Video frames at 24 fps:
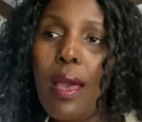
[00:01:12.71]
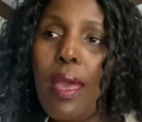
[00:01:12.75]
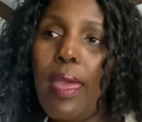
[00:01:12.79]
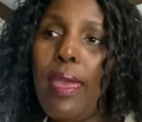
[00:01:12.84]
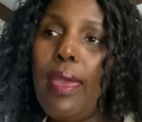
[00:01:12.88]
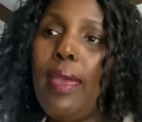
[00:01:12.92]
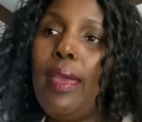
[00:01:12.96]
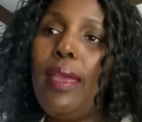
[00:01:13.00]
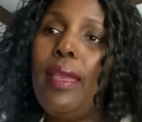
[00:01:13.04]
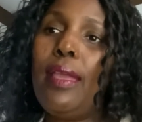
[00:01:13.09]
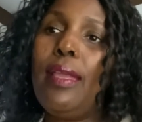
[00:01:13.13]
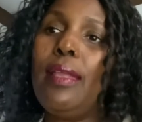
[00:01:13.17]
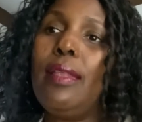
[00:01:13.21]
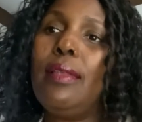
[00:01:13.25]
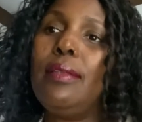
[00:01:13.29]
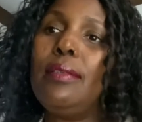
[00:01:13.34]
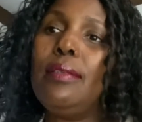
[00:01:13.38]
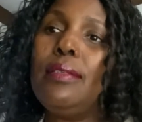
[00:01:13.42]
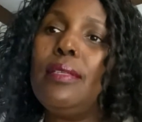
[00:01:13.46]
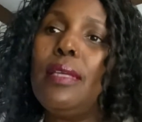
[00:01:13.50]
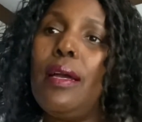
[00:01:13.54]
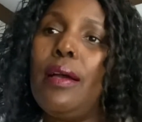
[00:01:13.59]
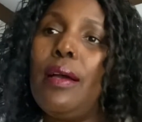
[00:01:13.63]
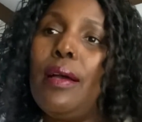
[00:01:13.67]
And
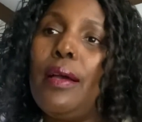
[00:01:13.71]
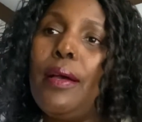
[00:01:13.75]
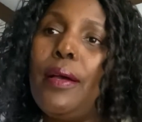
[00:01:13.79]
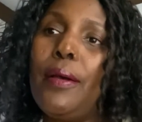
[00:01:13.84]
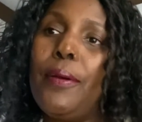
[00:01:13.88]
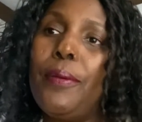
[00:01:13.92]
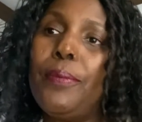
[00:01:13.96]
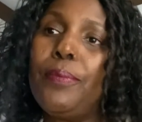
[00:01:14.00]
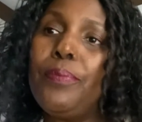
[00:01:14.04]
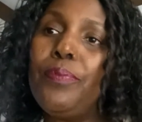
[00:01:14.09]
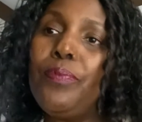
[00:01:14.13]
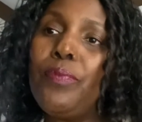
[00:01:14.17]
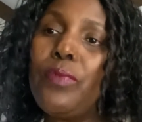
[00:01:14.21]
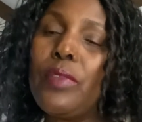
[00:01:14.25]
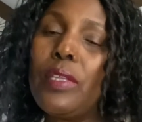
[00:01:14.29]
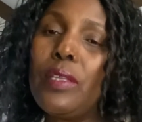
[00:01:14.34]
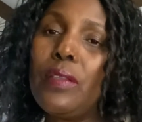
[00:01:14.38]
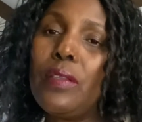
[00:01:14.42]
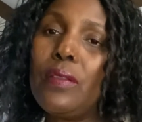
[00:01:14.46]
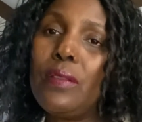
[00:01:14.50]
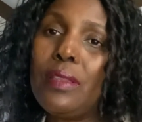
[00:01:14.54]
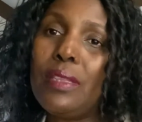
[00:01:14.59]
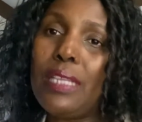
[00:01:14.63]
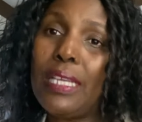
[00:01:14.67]

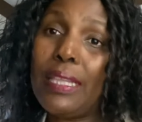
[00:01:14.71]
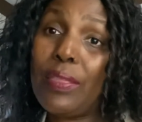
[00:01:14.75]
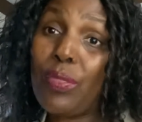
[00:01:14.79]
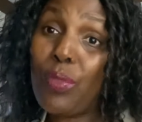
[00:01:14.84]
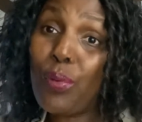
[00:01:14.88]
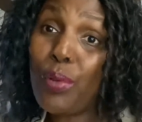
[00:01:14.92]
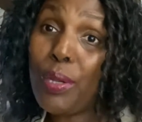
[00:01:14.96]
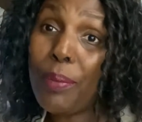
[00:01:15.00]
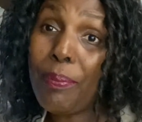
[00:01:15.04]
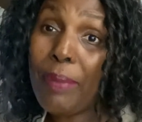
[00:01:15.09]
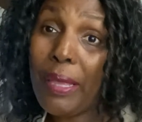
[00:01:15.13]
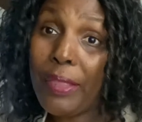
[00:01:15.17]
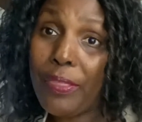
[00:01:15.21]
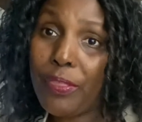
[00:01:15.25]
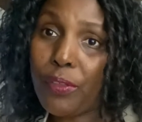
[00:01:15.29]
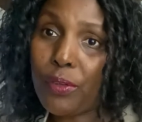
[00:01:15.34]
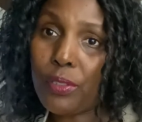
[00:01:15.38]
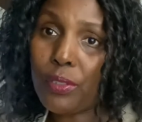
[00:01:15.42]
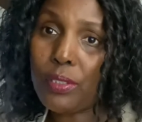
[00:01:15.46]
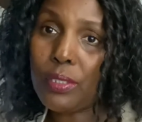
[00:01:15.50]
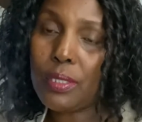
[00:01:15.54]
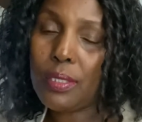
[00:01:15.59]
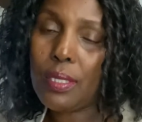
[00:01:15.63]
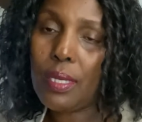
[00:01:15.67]
the three
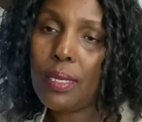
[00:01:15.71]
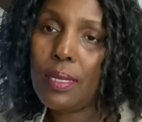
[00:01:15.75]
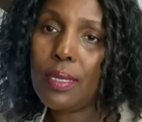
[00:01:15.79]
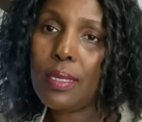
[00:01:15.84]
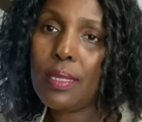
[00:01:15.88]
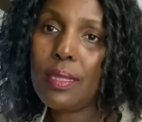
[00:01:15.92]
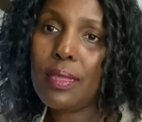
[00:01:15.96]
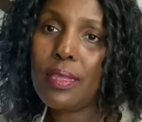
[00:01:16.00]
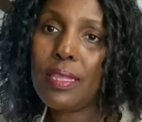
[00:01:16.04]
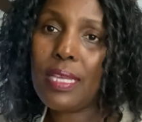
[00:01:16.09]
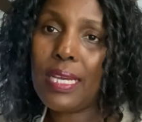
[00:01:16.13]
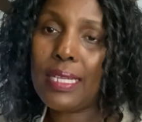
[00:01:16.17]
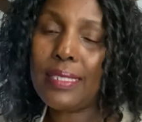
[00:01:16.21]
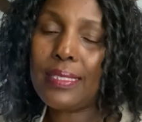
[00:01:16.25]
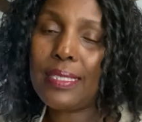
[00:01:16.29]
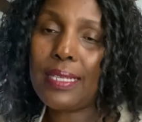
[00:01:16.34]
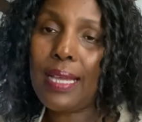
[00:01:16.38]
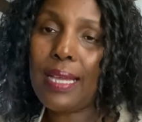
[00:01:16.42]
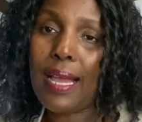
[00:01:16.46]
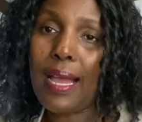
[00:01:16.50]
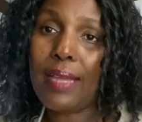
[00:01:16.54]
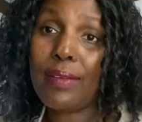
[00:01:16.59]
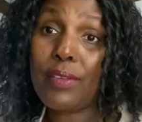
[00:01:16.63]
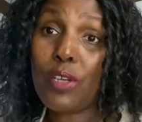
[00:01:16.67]
methods that
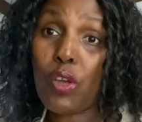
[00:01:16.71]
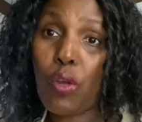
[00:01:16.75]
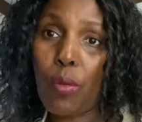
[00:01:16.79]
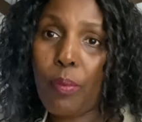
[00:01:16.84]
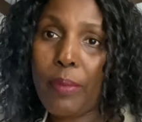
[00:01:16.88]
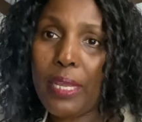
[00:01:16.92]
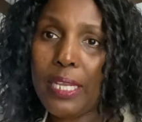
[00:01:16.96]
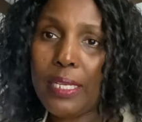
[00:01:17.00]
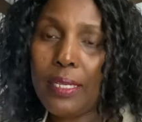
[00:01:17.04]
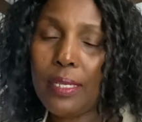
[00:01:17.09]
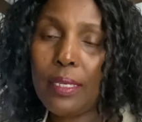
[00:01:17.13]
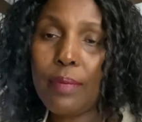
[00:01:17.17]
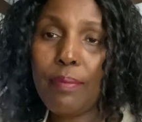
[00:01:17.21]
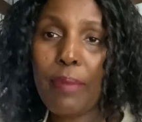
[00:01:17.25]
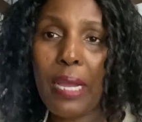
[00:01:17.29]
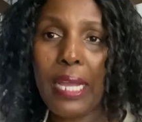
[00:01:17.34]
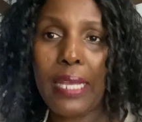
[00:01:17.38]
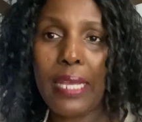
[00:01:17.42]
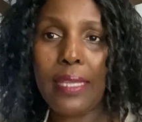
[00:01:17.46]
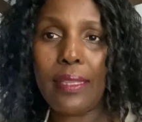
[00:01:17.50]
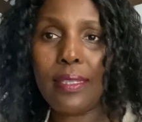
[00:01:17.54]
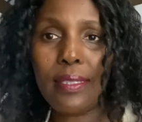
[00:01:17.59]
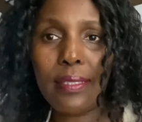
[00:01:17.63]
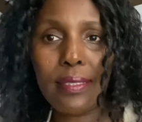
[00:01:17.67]
are recommended by
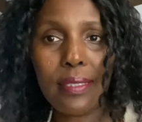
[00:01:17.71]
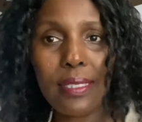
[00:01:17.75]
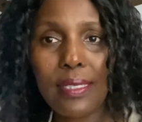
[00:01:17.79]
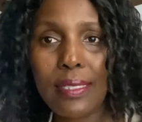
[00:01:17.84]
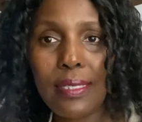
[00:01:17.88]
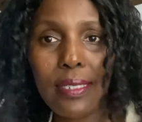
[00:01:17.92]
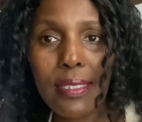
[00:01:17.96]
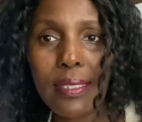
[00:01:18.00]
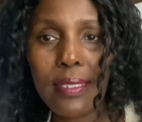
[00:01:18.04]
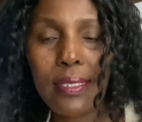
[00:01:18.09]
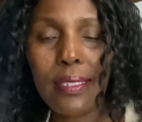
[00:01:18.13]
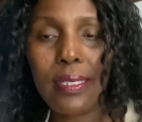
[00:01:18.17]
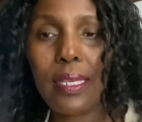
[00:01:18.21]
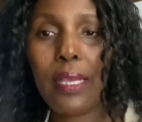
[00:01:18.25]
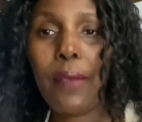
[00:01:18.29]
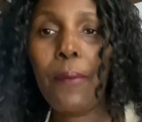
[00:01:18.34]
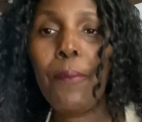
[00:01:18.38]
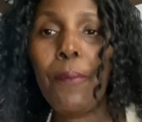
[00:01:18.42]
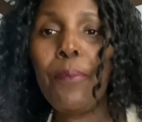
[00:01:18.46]
the CDC